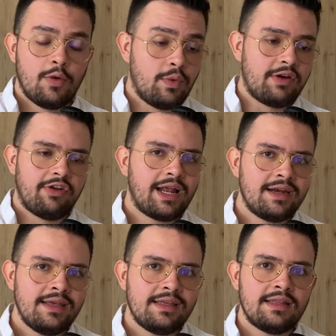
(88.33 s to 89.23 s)
When in
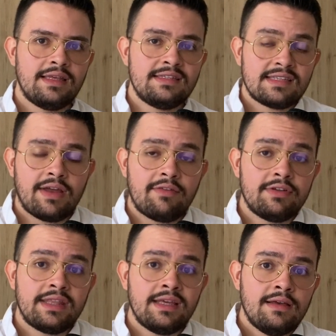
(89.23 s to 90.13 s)
reality, it's
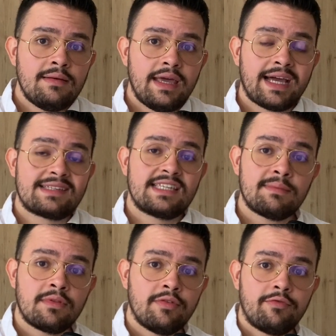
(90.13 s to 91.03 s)
everything
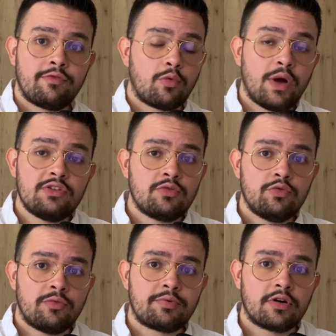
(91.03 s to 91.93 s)
except for what
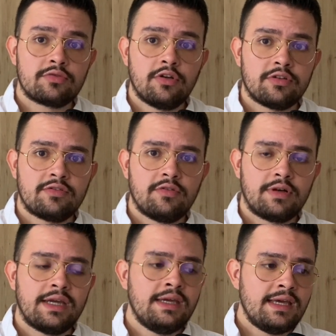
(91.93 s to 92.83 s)
your product does,
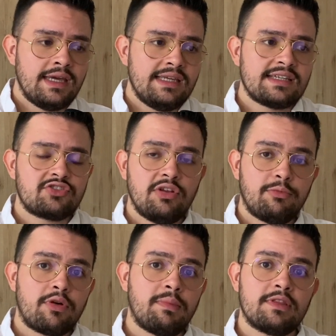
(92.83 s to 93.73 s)
okay? It's actually
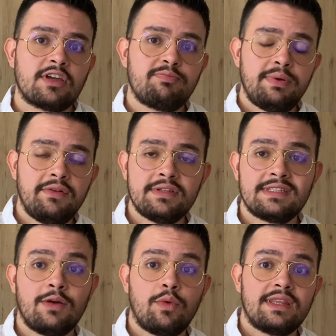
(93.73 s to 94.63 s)
more about the
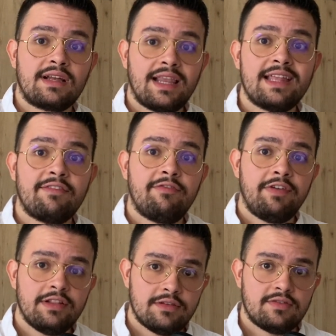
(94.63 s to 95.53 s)
experience and what the client
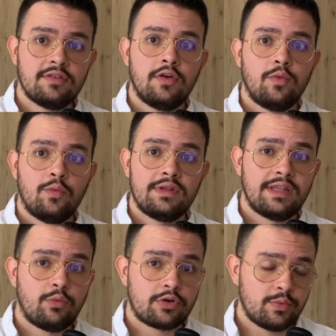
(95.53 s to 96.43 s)
feels when
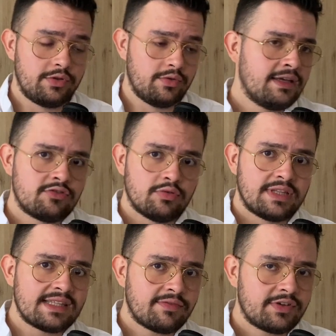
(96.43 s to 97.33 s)
they work with So
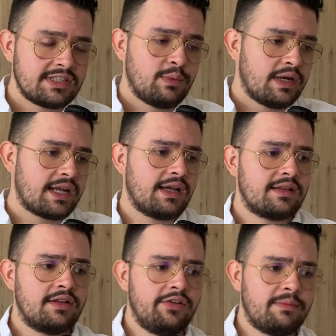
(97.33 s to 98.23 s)
that's the first thing we gotta
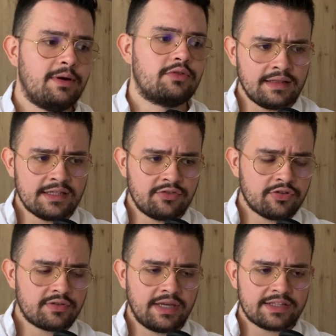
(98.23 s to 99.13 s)
get clear about. Let's
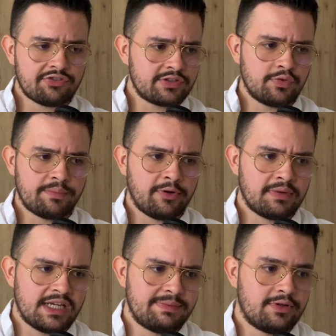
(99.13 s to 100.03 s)
just get straight to the
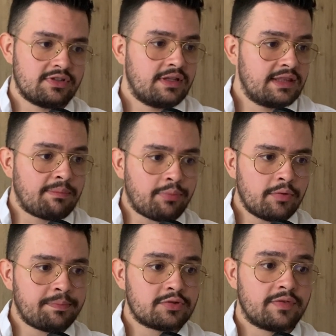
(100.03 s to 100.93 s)
point, guys, because the
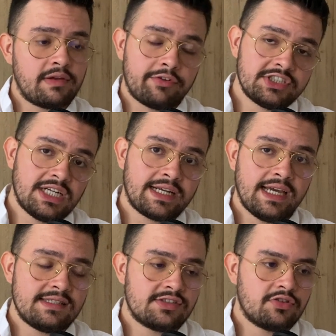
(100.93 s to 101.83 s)
purpose of leveraging a
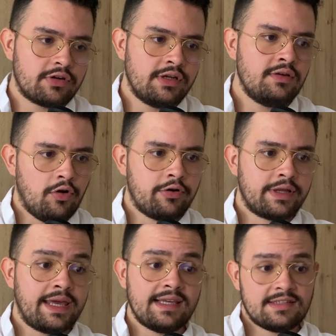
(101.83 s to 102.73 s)
case study or
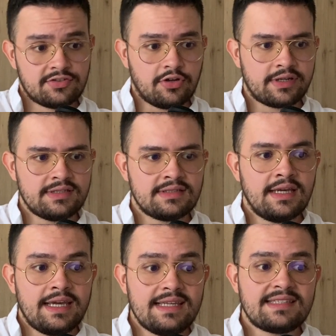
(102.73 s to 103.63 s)
case studies
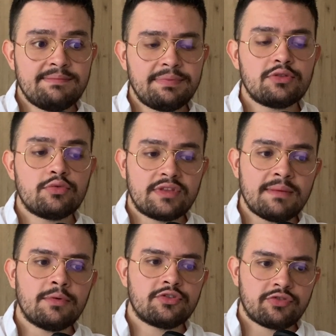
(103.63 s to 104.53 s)
is simply to
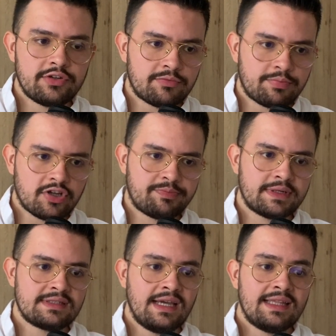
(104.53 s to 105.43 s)
demonstrate your
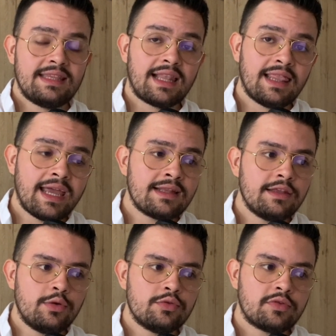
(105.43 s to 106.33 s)
prospects the
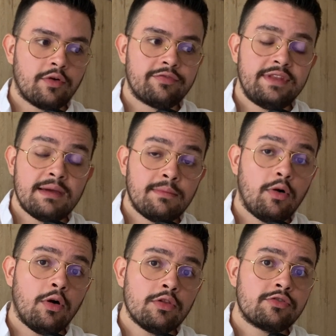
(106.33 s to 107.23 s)
likelihood of them
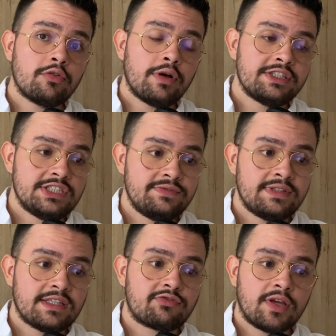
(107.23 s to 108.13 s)
also
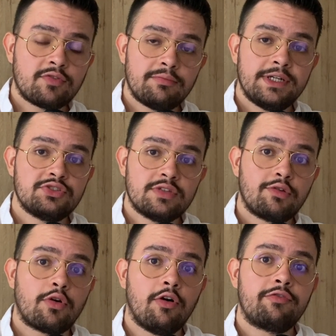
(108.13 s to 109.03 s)
achieving the transformation that
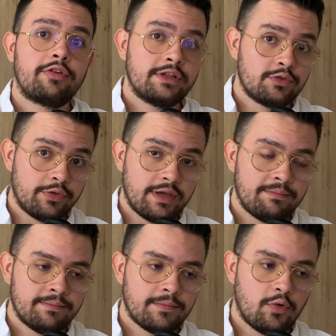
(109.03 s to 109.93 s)
you're offering to
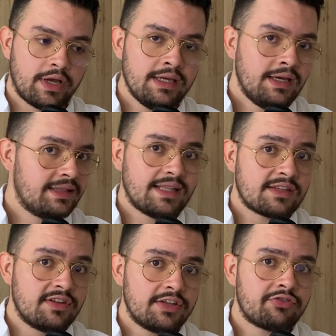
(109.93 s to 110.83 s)
them. Okay?
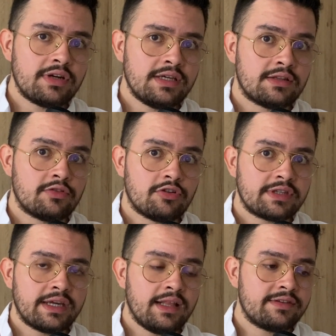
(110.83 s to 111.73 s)
That's literally it.
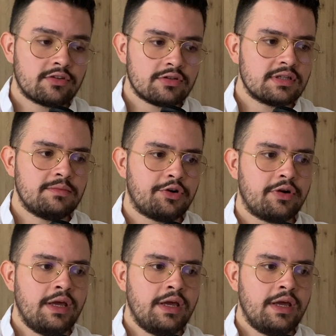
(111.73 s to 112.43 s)
Nothing else and nothing more.